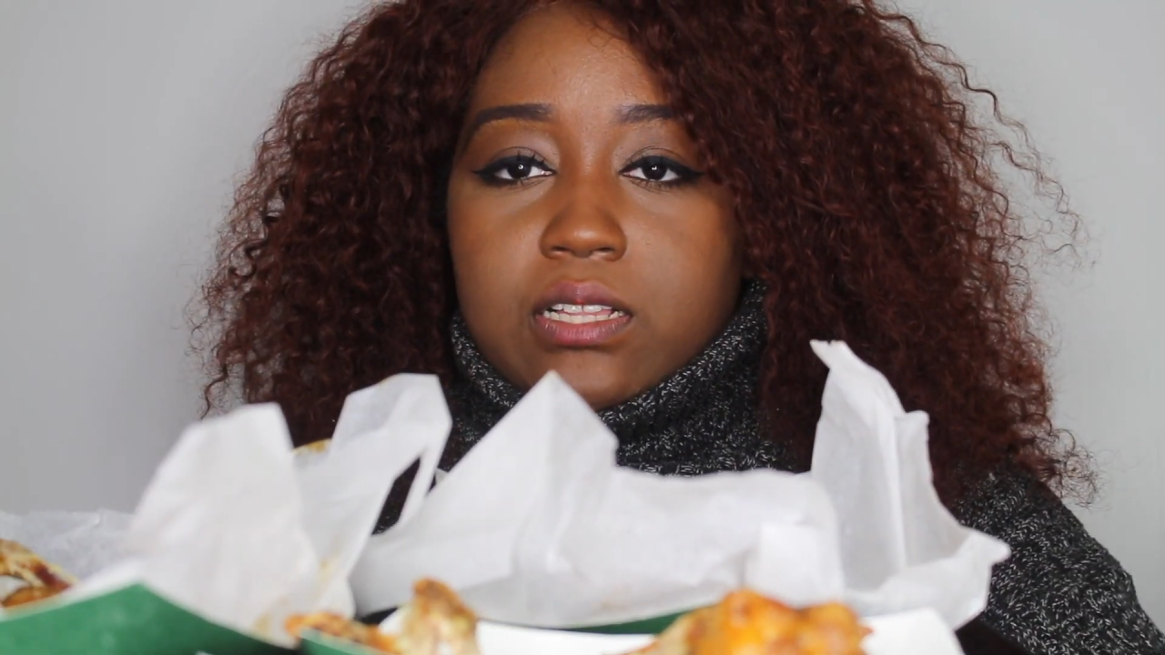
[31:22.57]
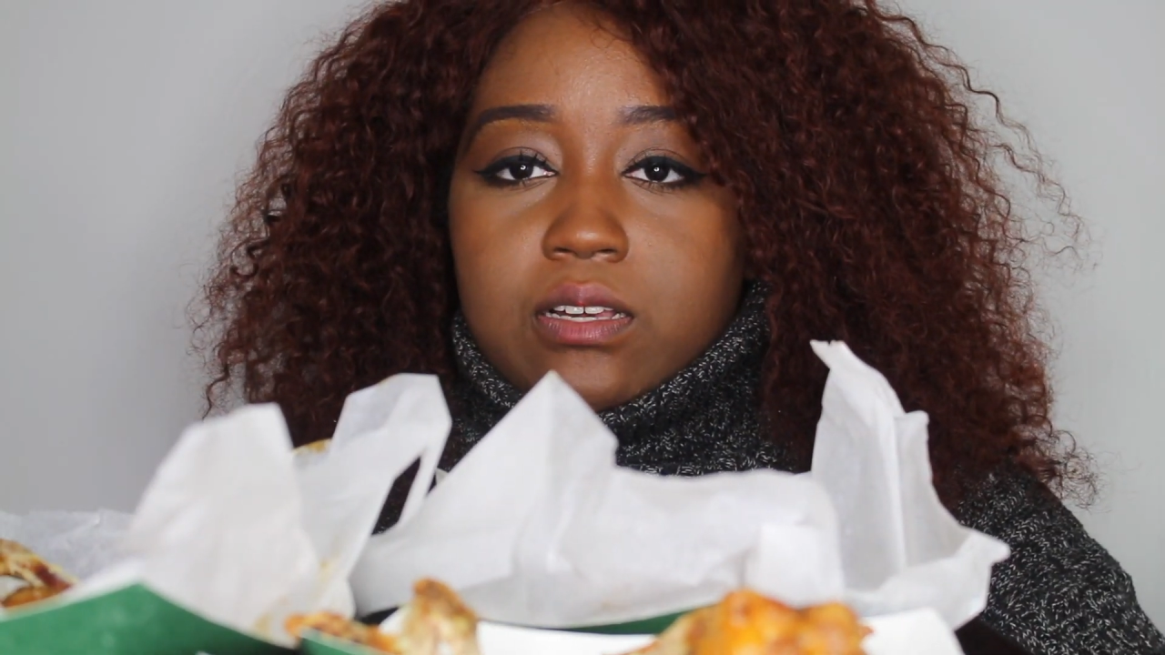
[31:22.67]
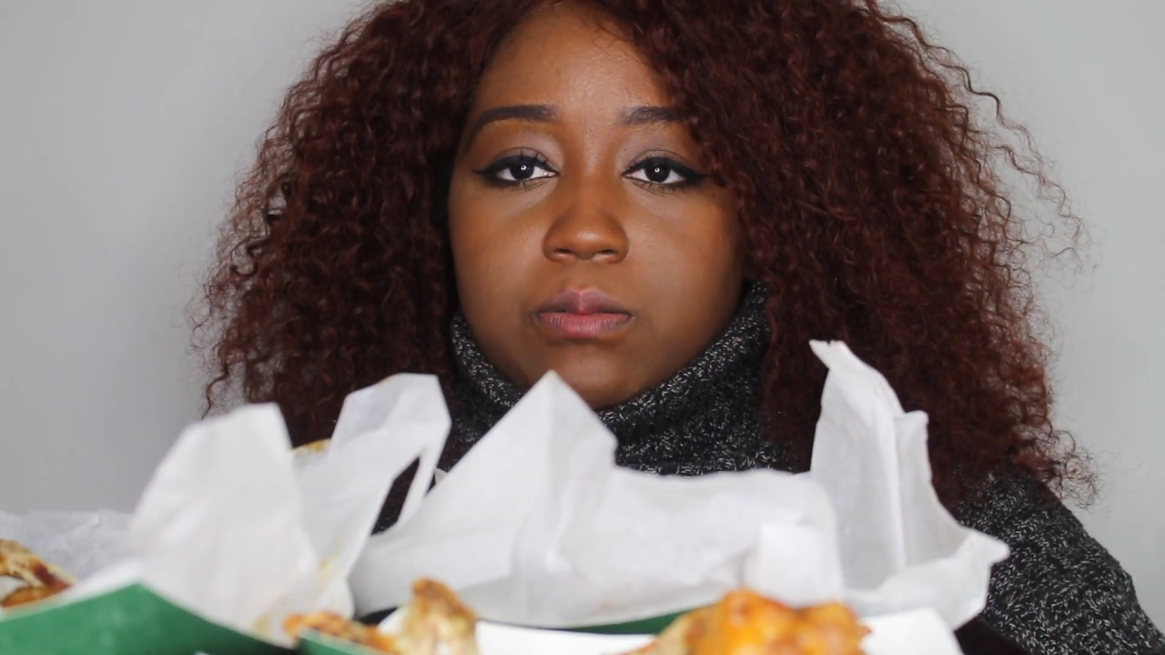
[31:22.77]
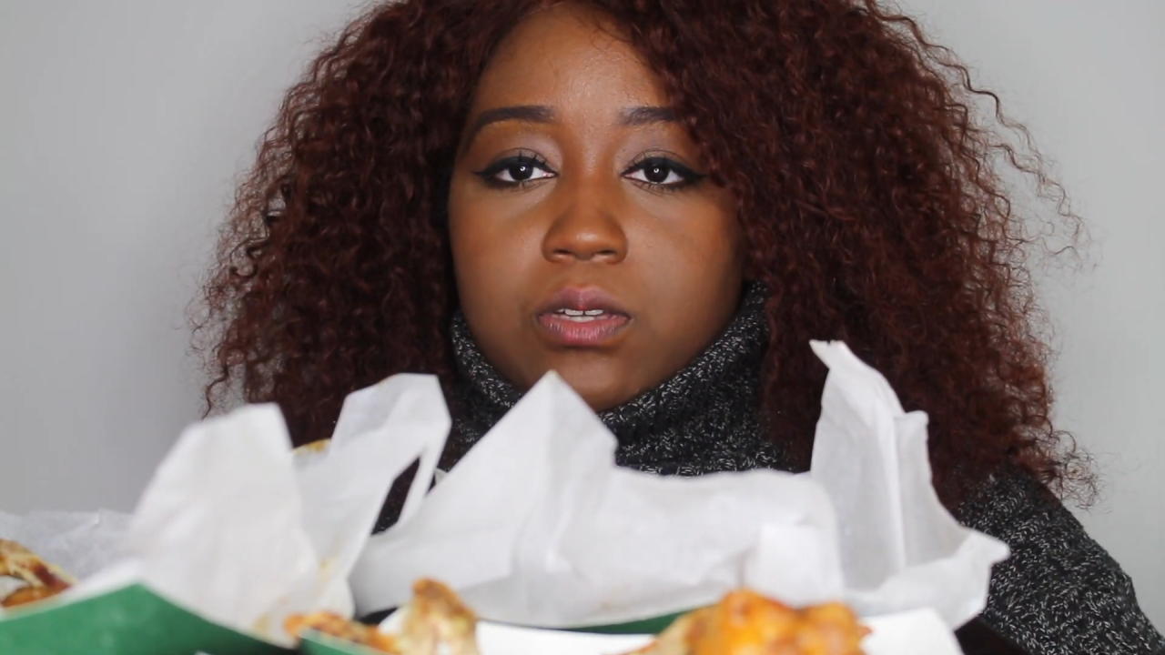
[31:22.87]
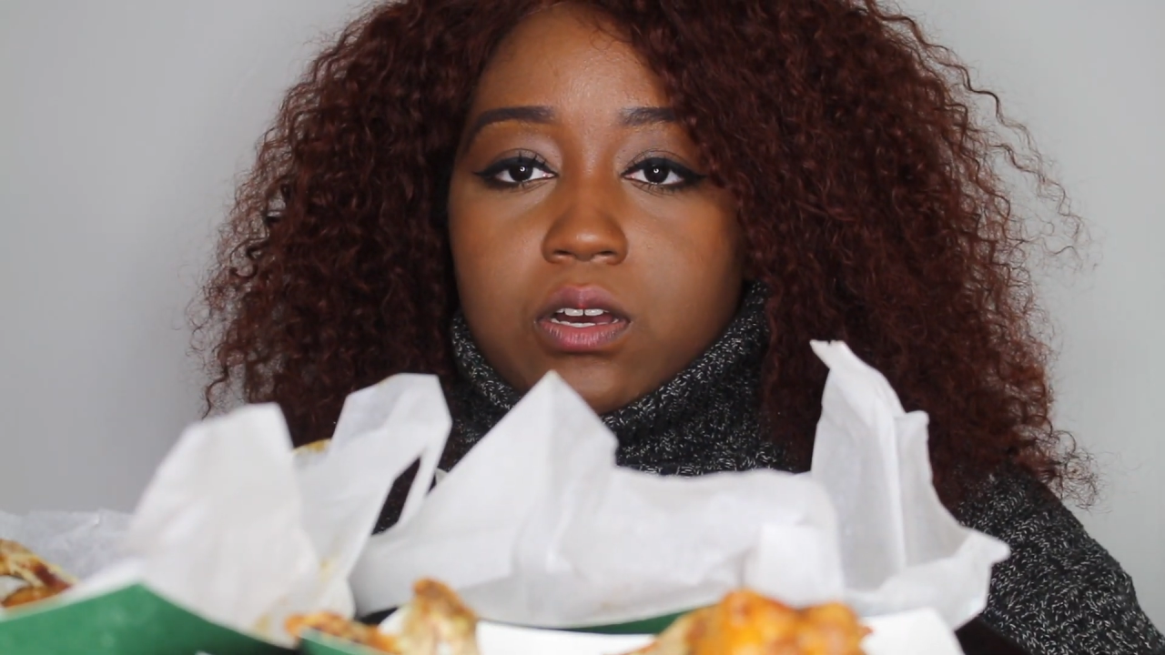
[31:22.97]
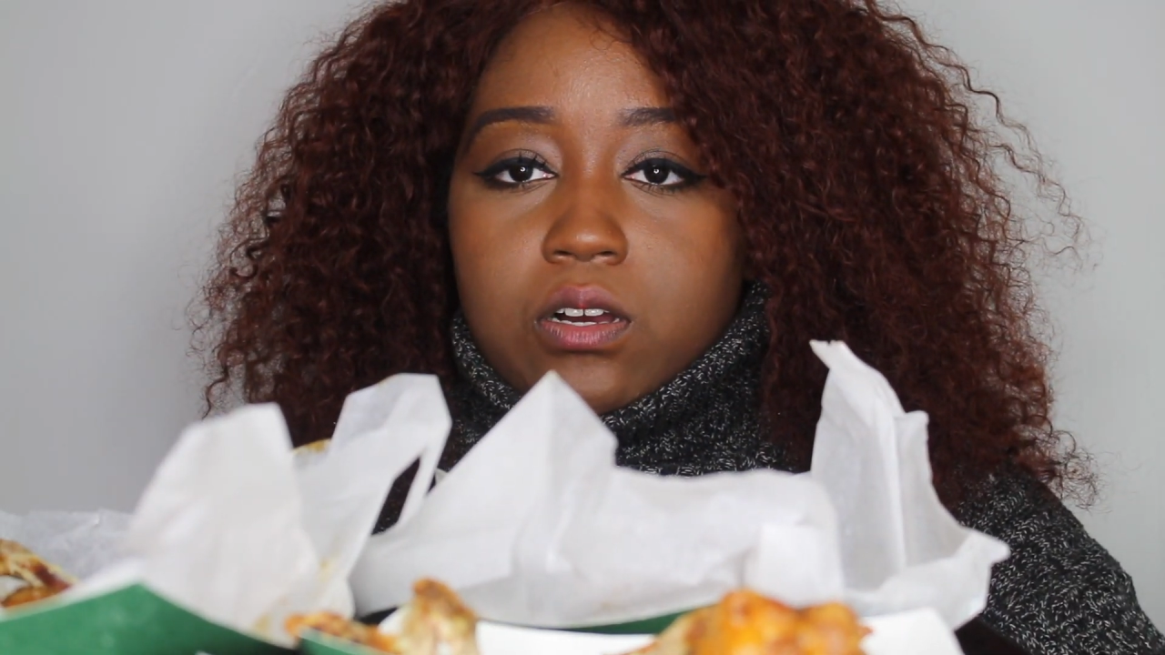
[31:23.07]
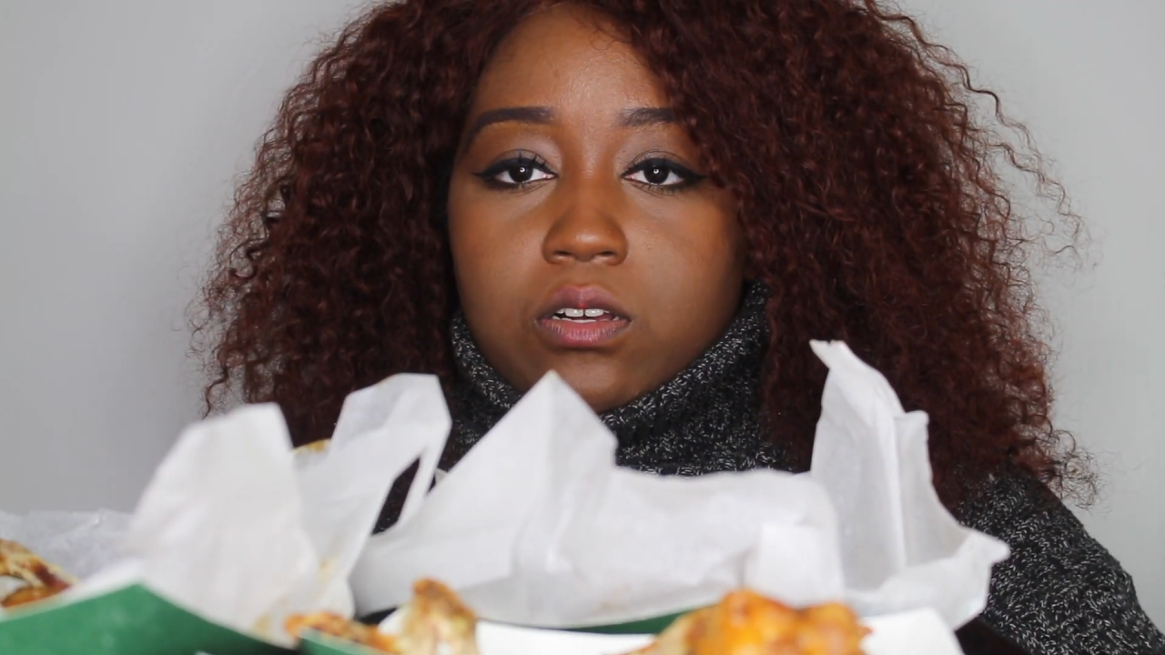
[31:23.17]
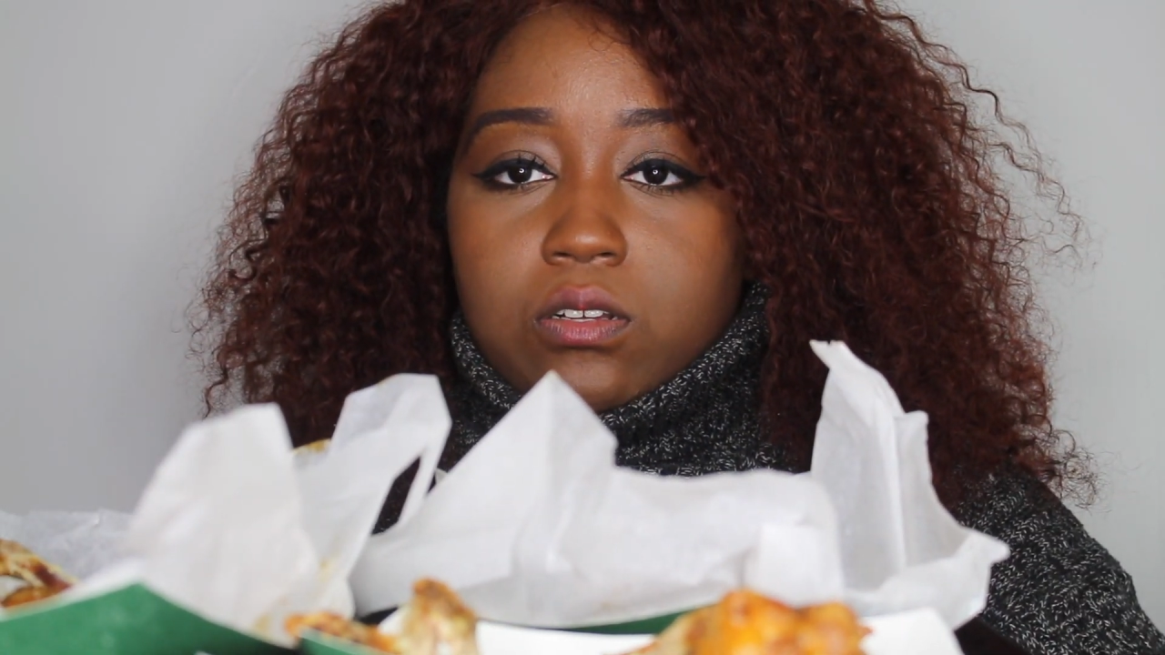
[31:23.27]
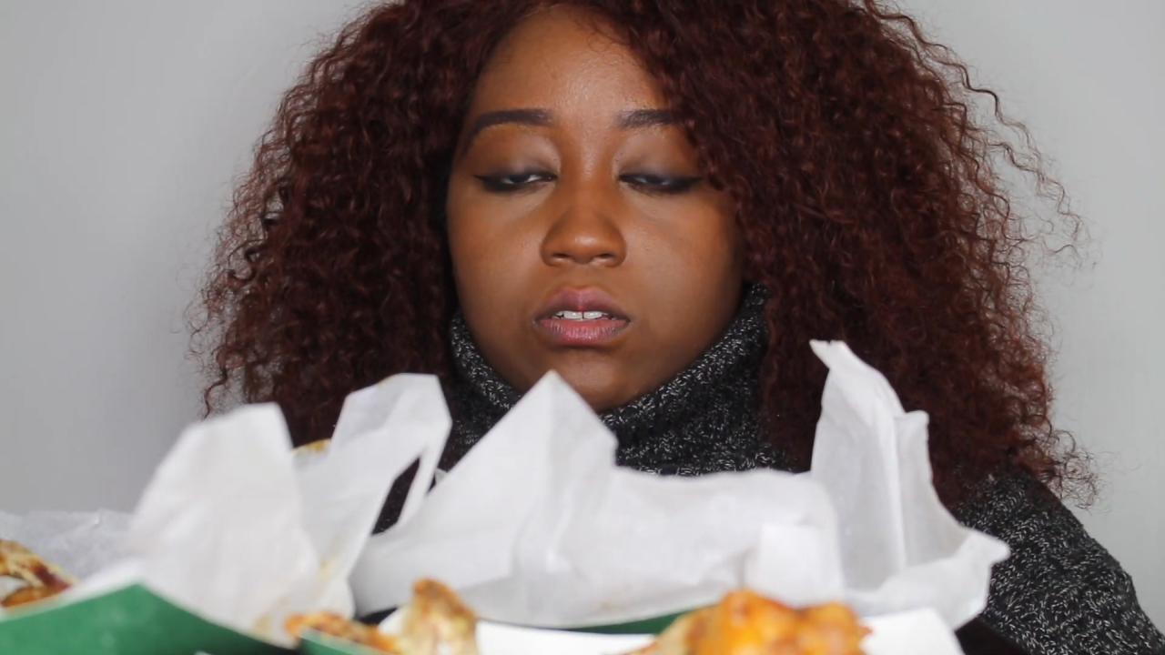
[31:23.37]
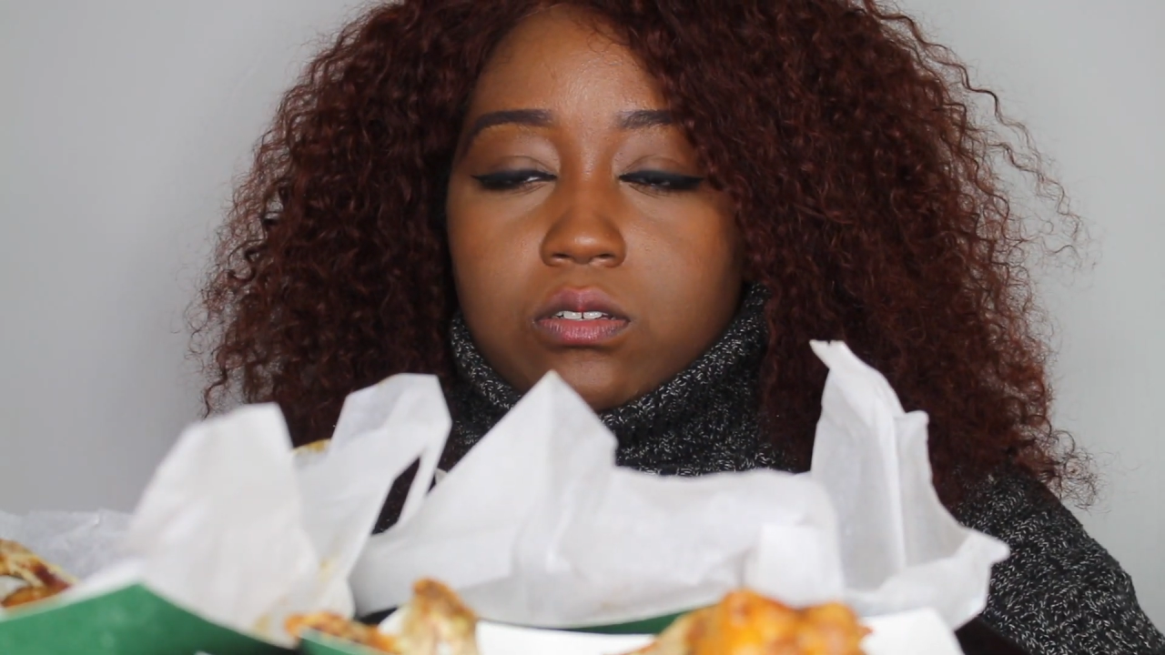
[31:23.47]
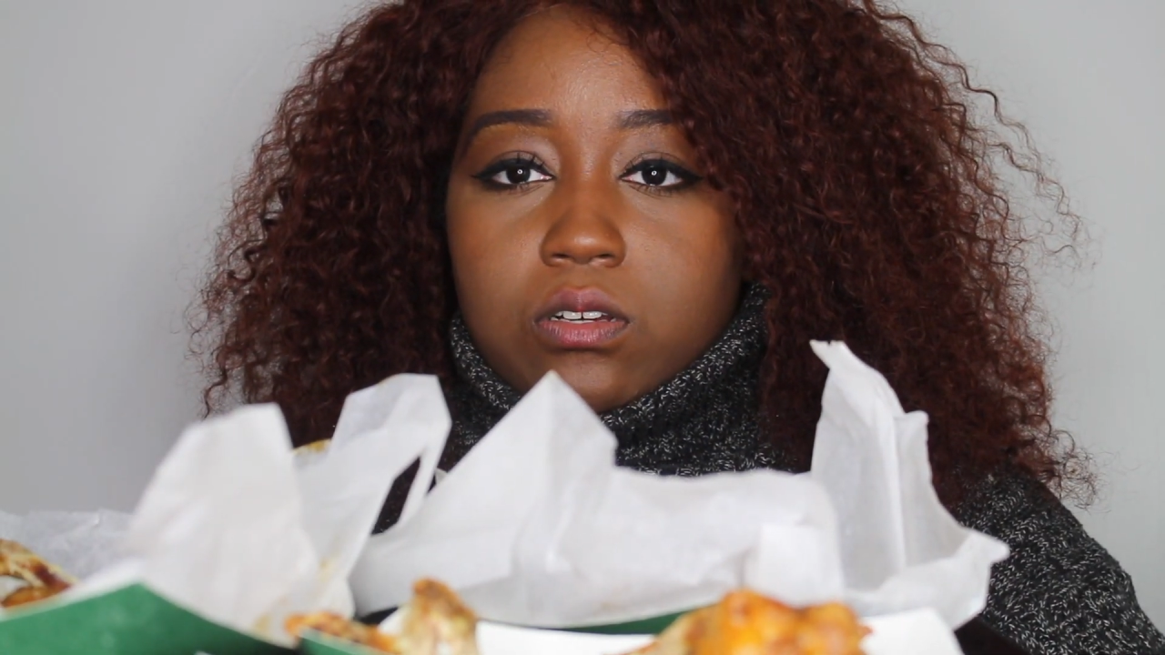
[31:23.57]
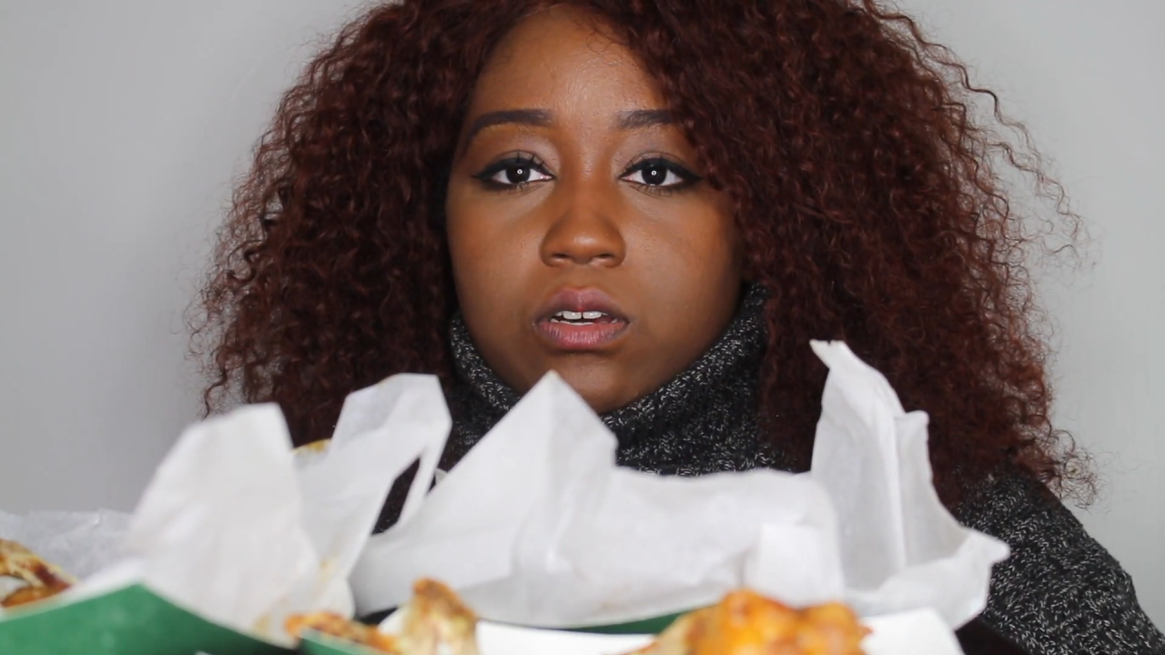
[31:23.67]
clips, I'll